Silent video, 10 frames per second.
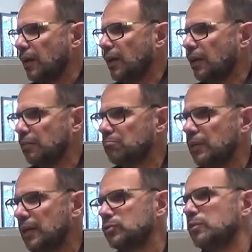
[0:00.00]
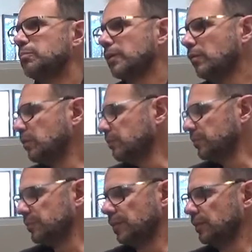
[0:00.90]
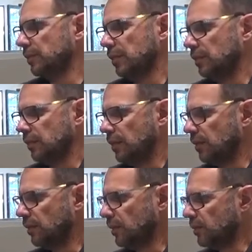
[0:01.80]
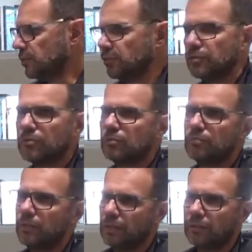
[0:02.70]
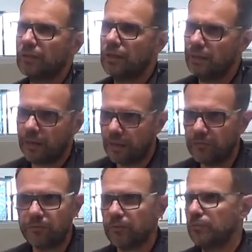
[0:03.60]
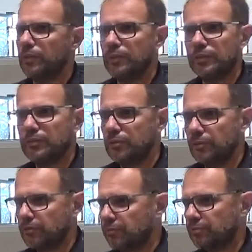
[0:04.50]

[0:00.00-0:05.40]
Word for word: um, actual problems and, and, and, issues that really come from the sort of